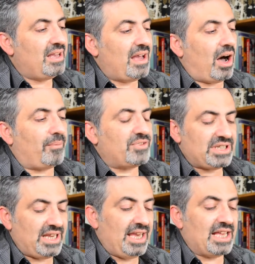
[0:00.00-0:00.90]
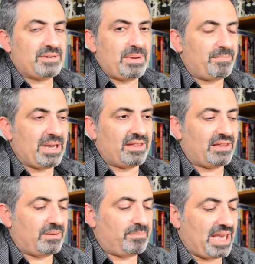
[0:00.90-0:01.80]
Obviously it's a bit bigger
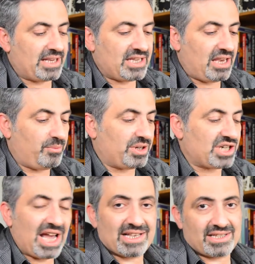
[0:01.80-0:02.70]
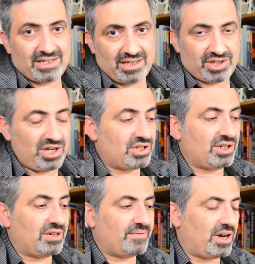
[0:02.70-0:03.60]
than the Pixie, which has
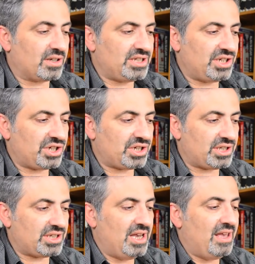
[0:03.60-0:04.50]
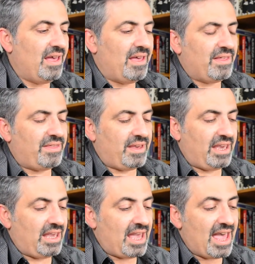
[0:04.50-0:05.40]
certain advantages.
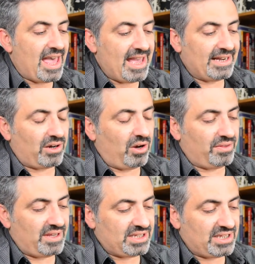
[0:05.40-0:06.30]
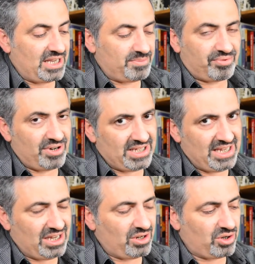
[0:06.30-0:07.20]
The head on this is
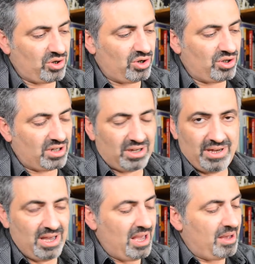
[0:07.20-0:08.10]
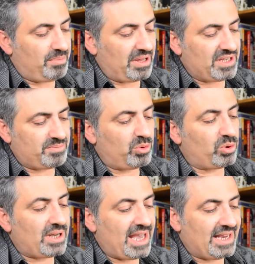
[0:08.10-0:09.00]
pretty good, but this
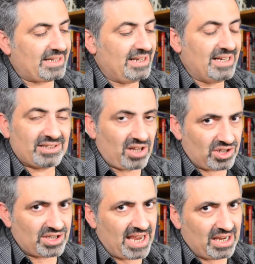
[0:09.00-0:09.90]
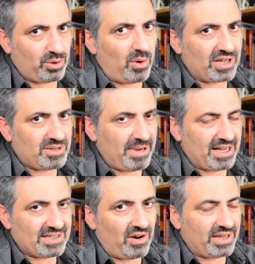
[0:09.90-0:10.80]
ball head does take quite a bit
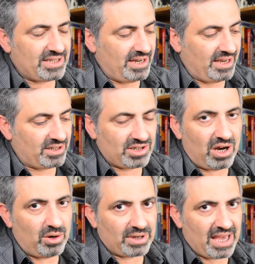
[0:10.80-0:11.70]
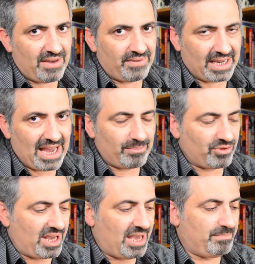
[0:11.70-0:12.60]
of tightening to hold a heavier
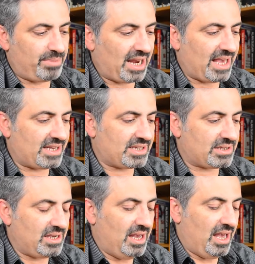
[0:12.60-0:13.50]
camera in place.